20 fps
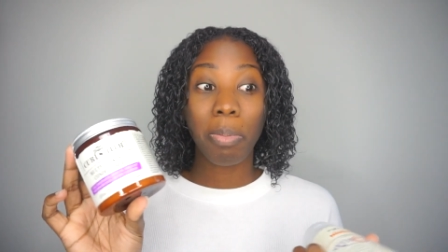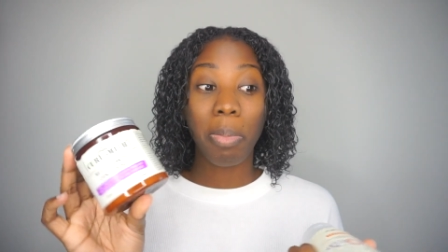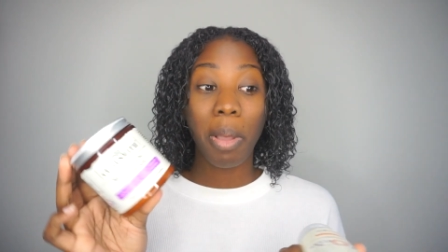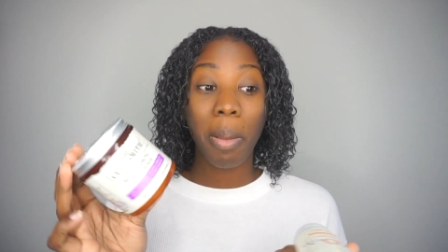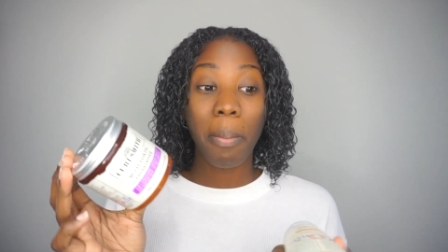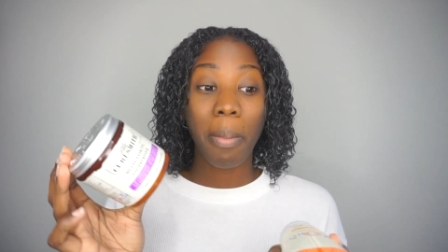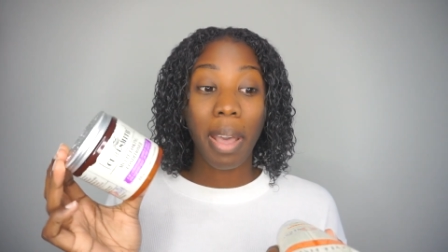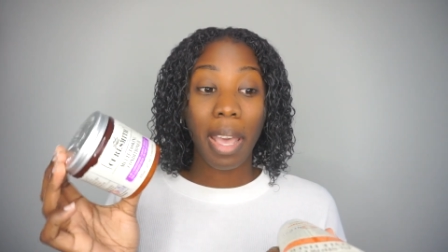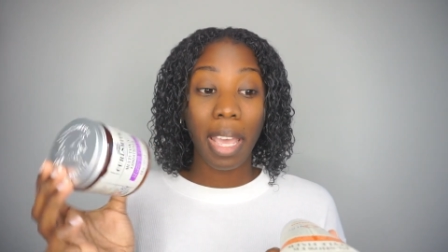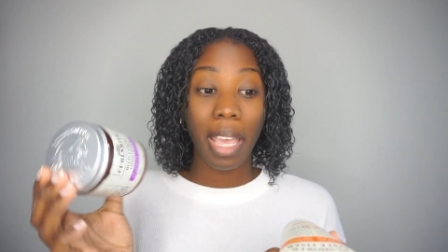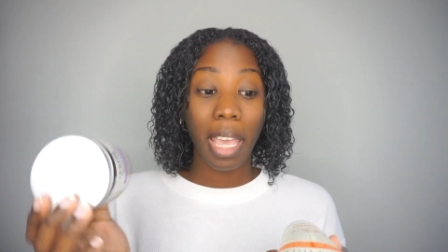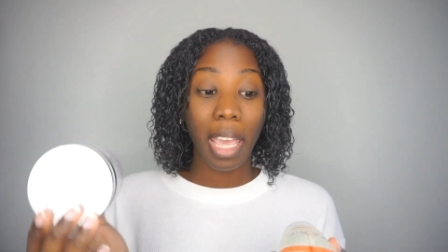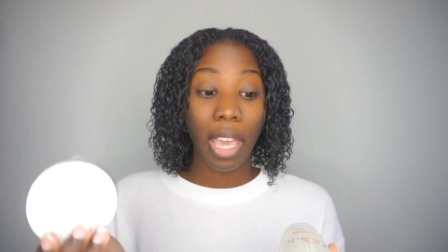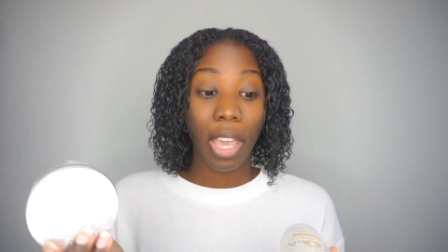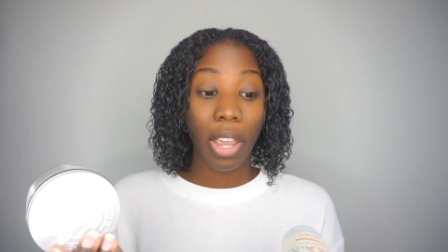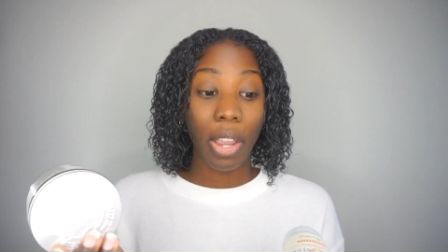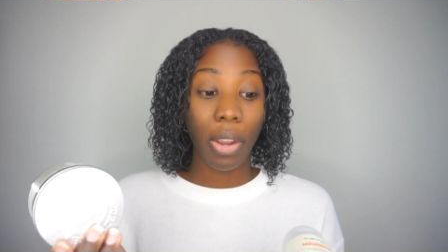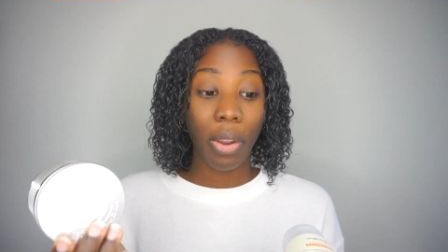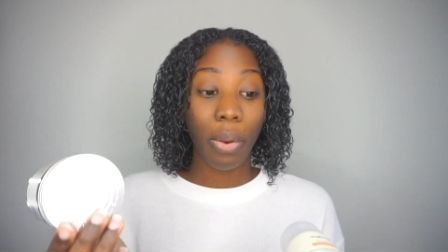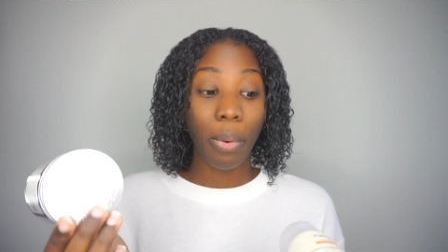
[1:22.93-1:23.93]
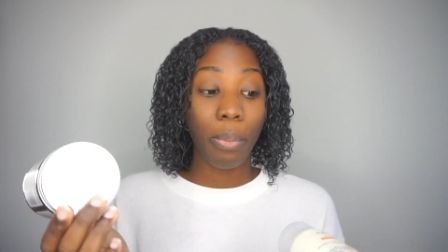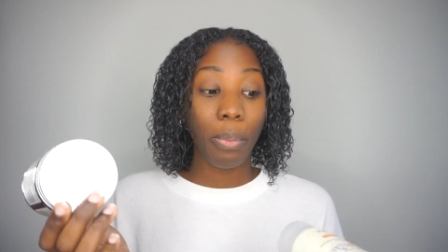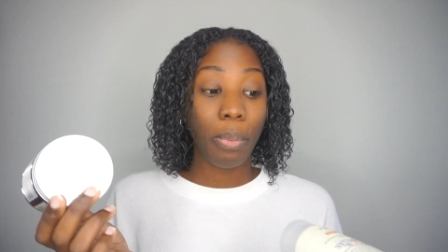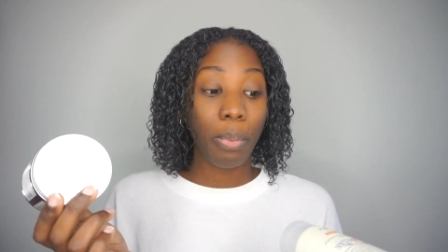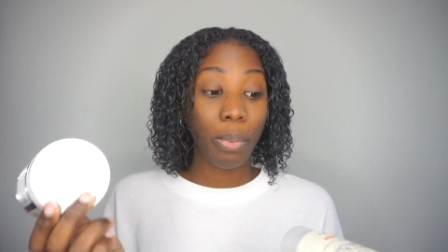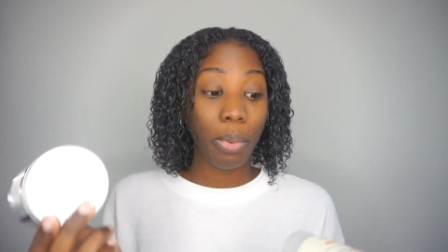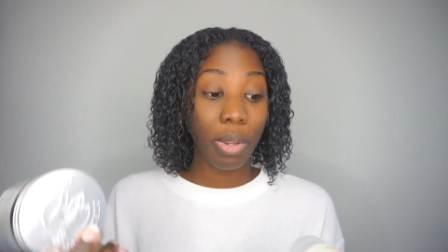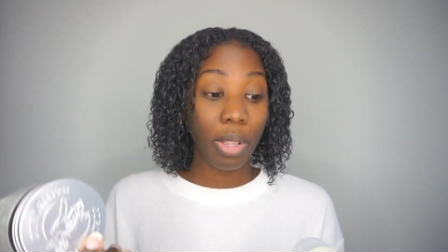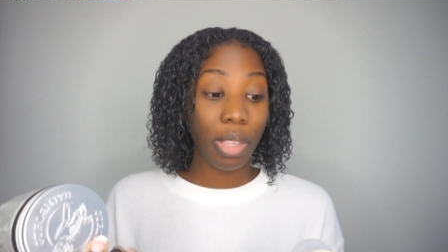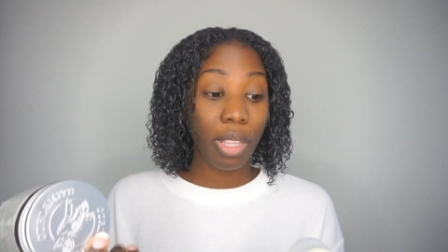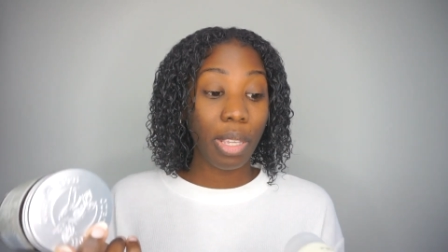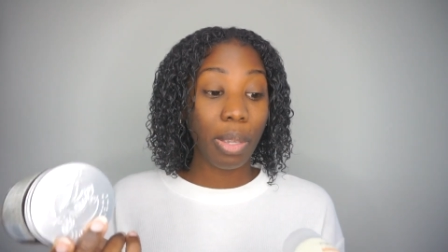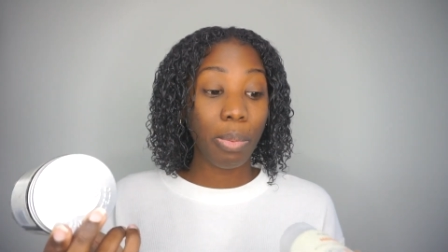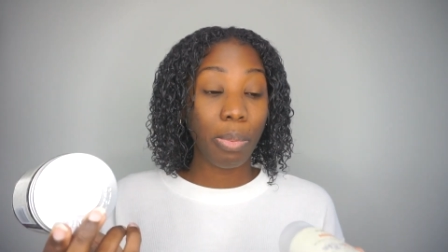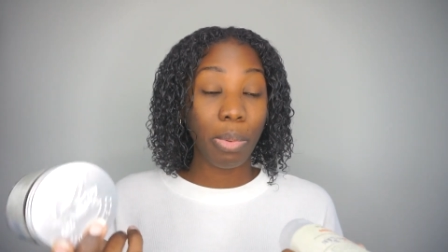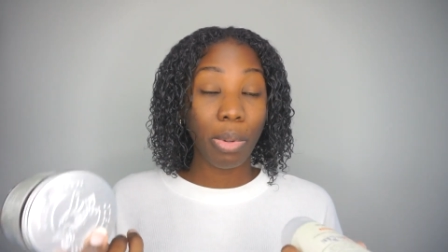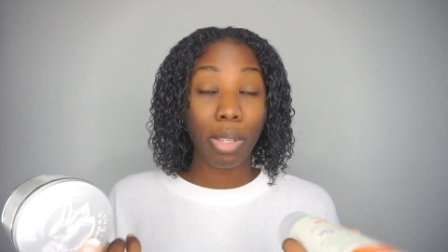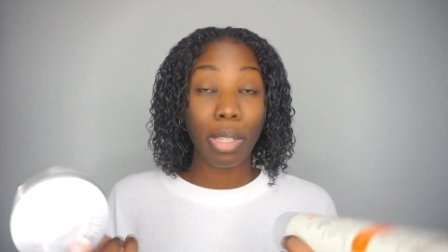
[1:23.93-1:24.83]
but my hair really